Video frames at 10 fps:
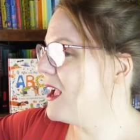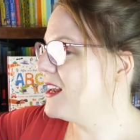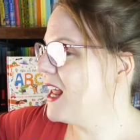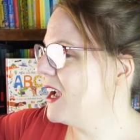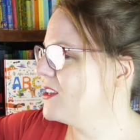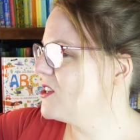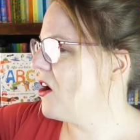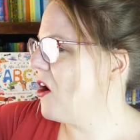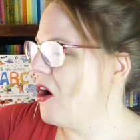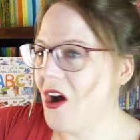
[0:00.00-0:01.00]
next
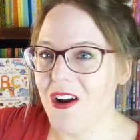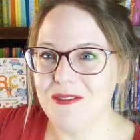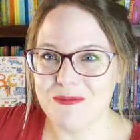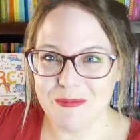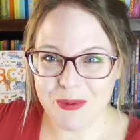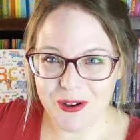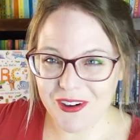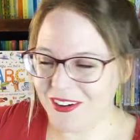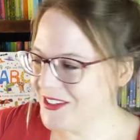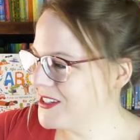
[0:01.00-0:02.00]
are
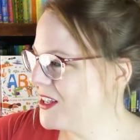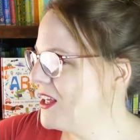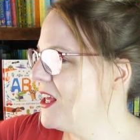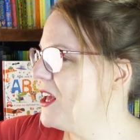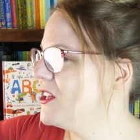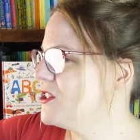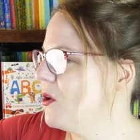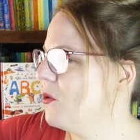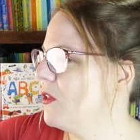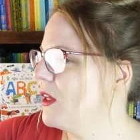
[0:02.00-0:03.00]
books.
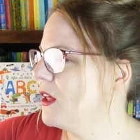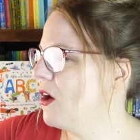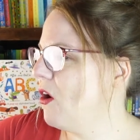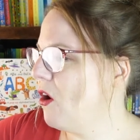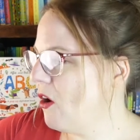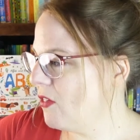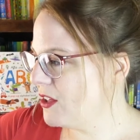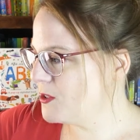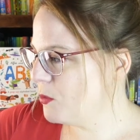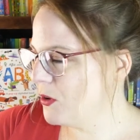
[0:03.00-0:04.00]
So all
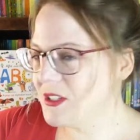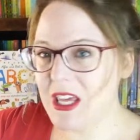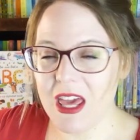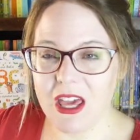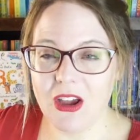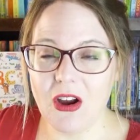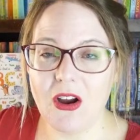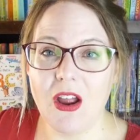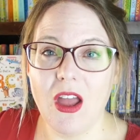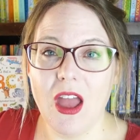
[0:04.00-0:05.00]
these books here
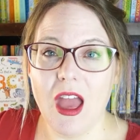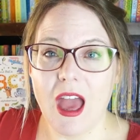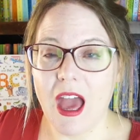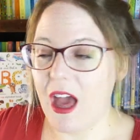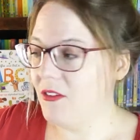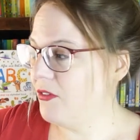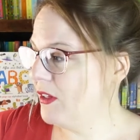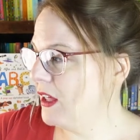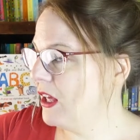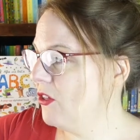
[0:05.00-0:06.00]
have
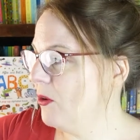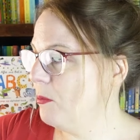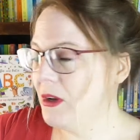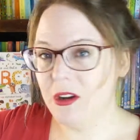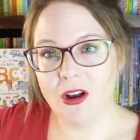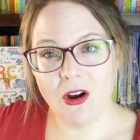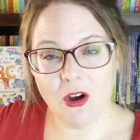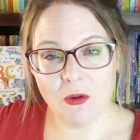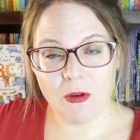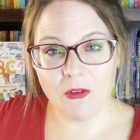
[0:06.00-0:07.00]
either been in our
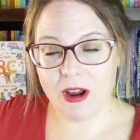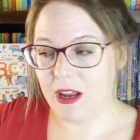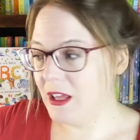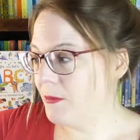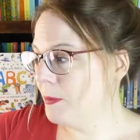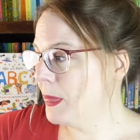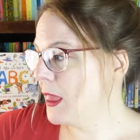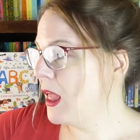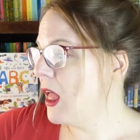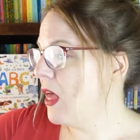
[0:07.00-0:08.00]
home already.
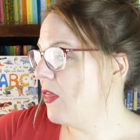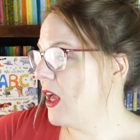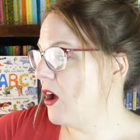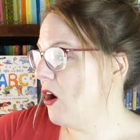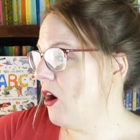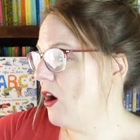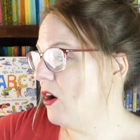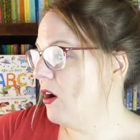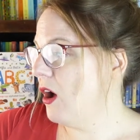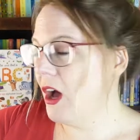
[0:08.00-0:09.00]
They
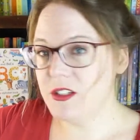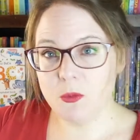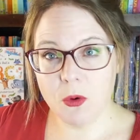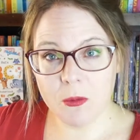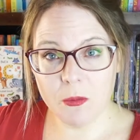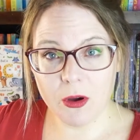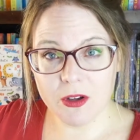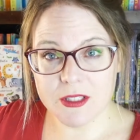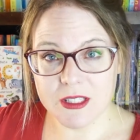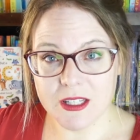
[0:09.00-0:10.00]
are Usborne
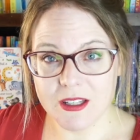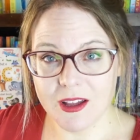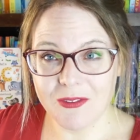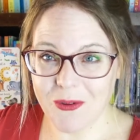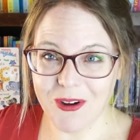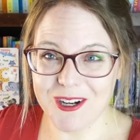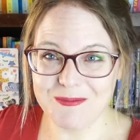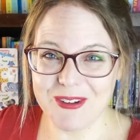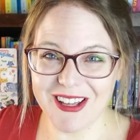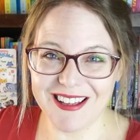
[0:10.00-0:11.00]
books, of course,
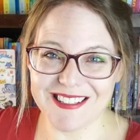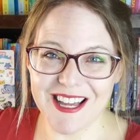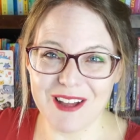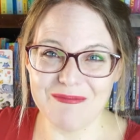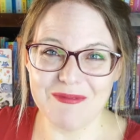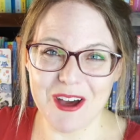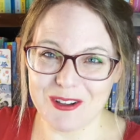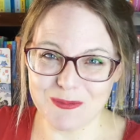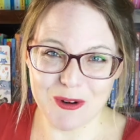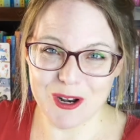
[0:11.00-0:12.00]
because I'm
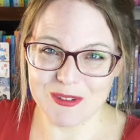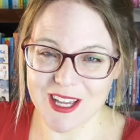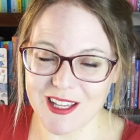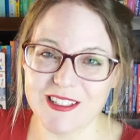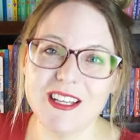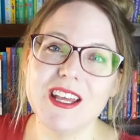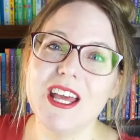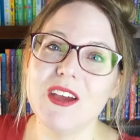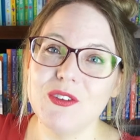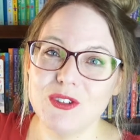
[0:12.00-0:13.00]
Usborne obsessed.
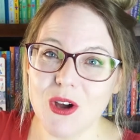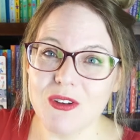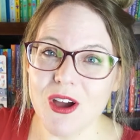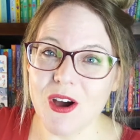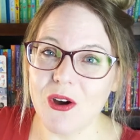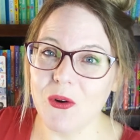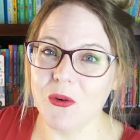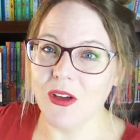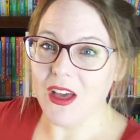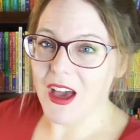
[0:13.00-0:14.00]
If you don't know,
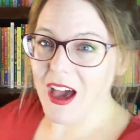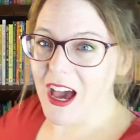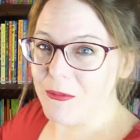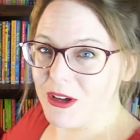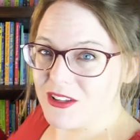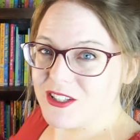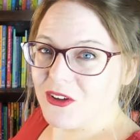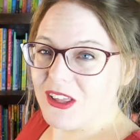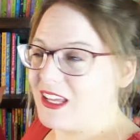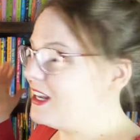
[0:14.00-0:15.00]
I'm a consultant